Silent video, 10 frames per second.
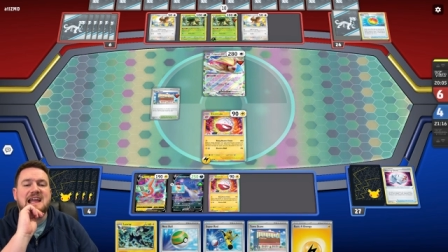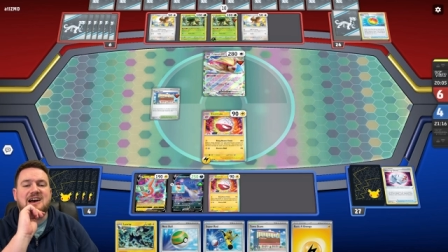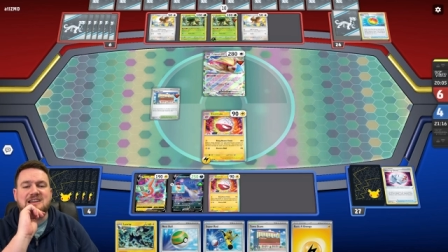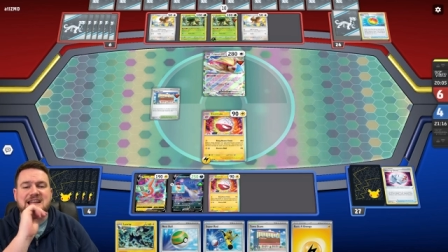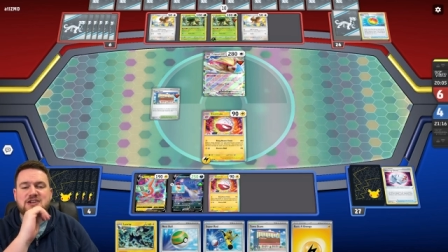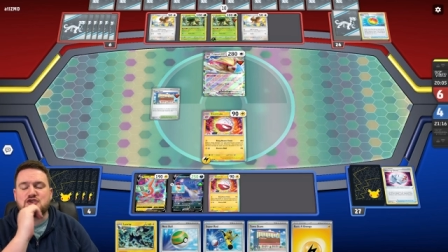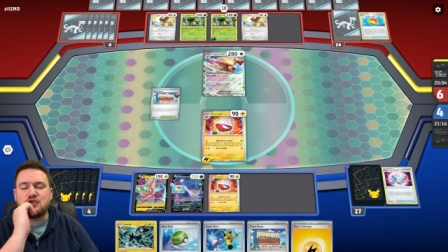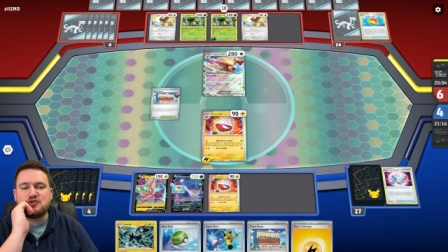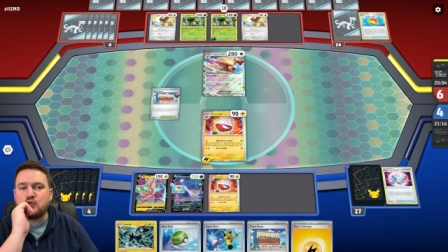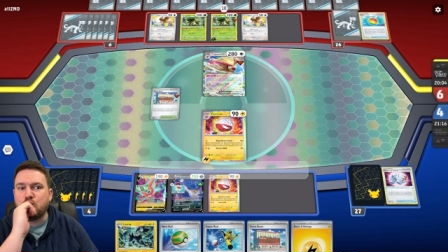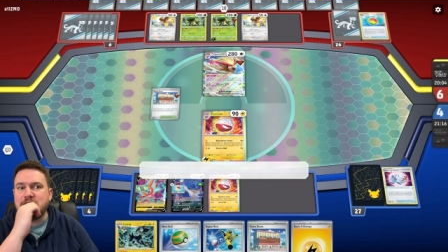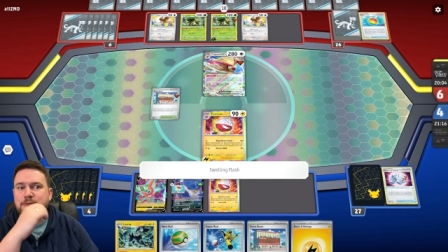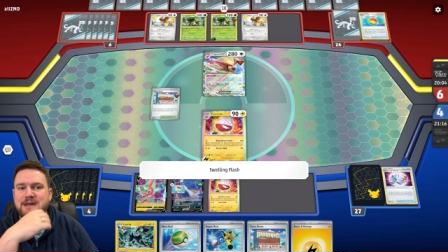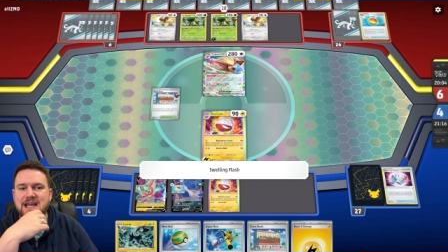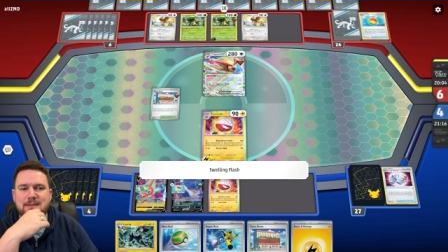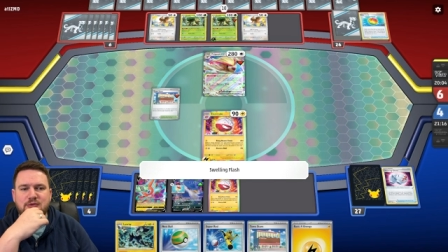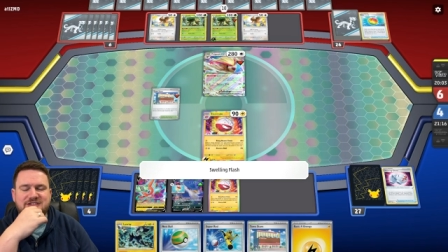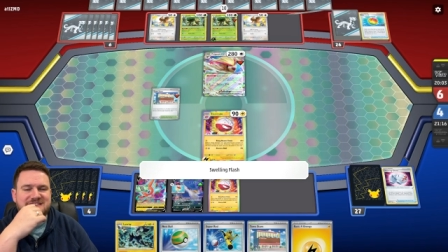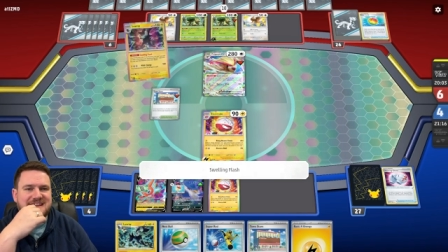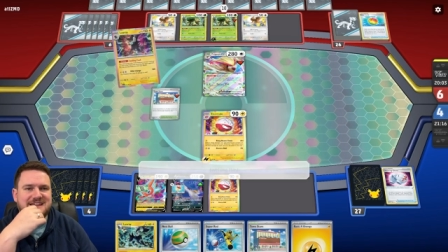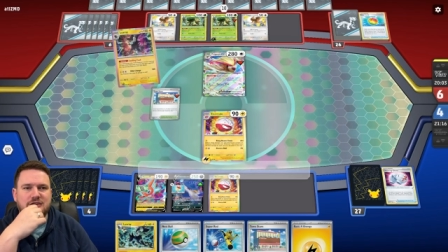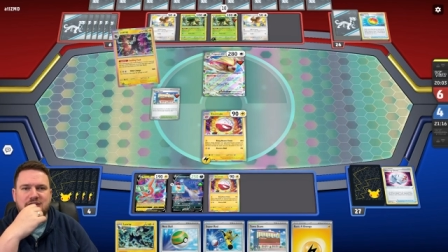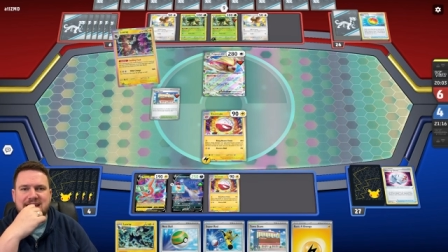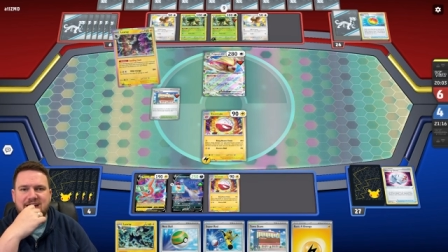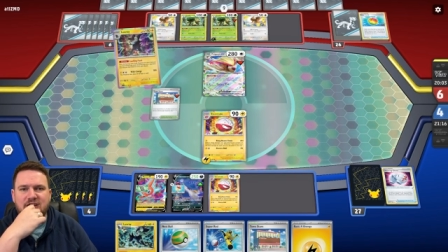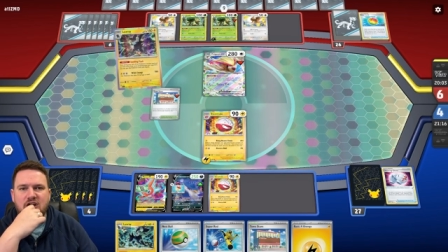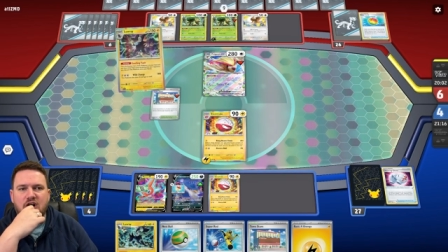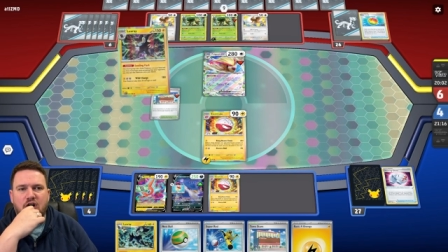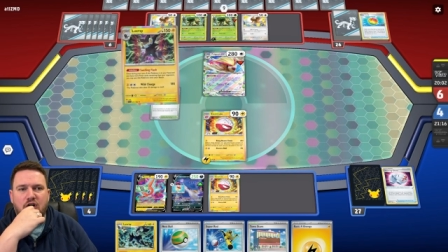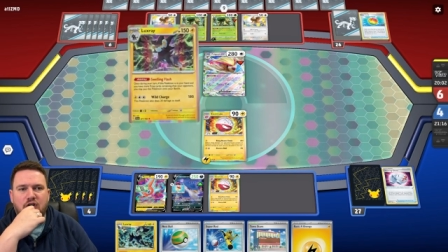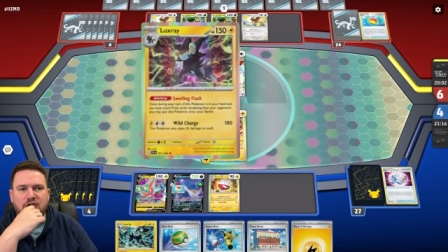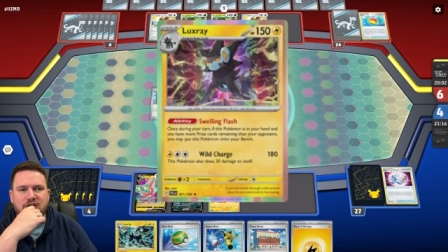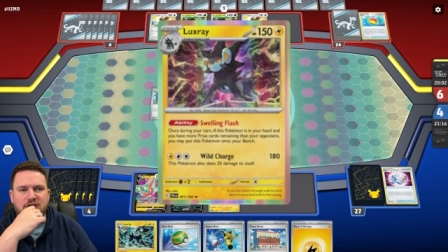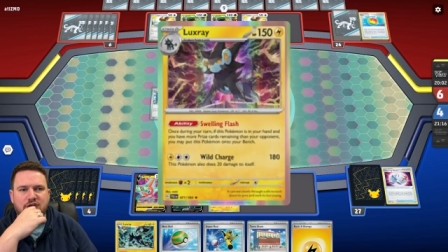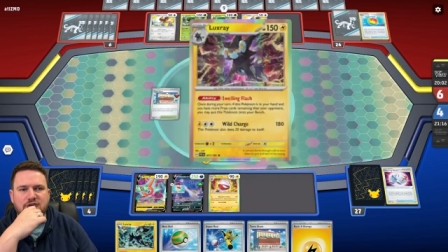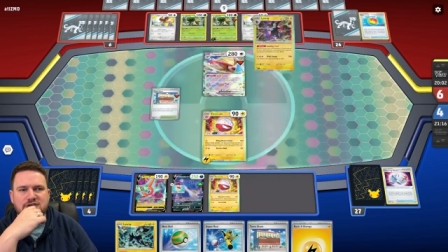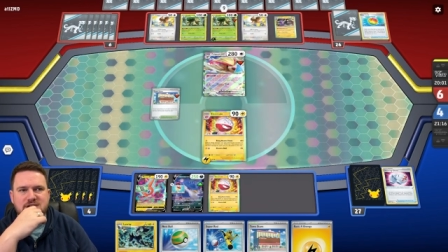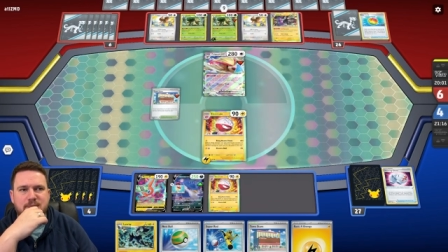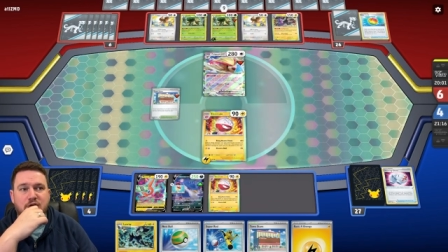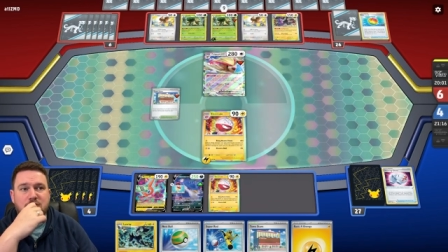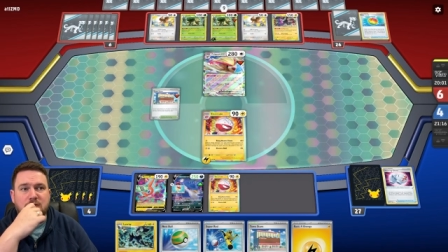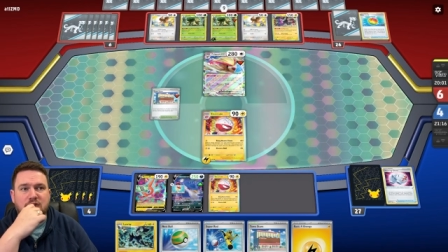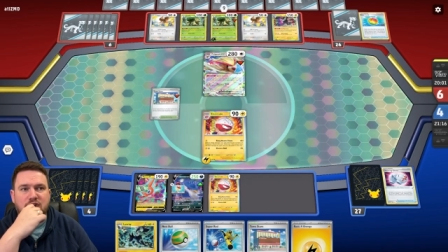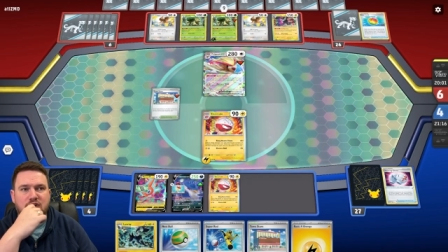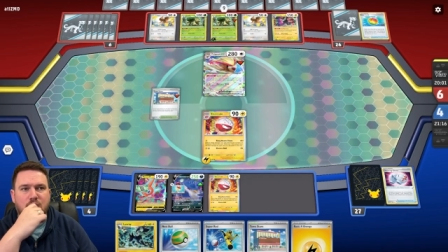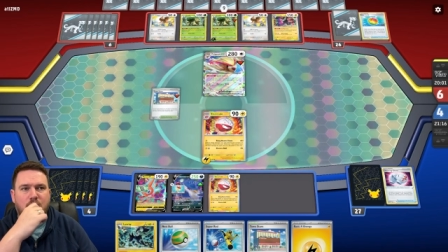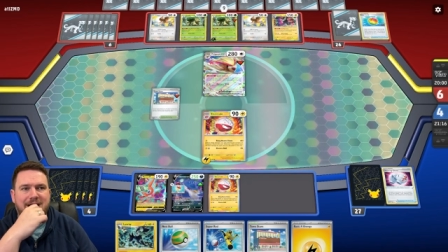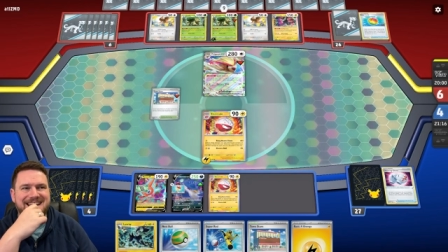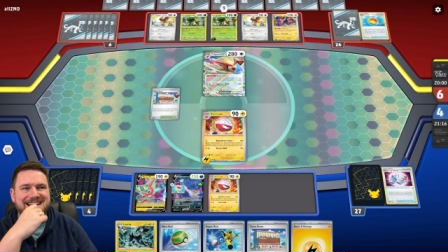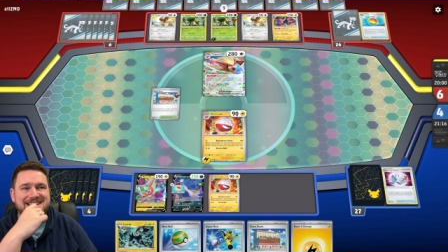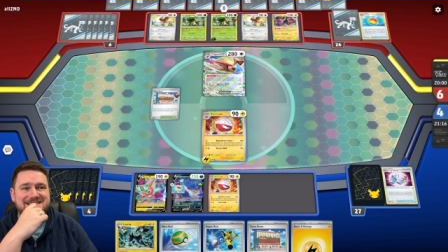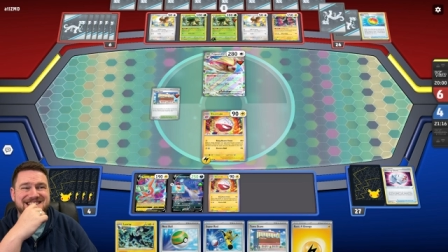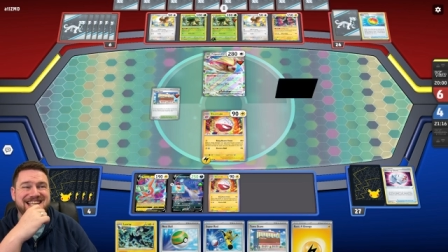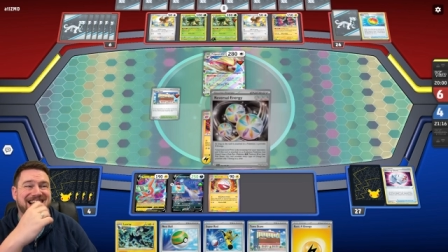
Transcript: Our Electrodes will be able to take a knockout on those Pokemon quite easily.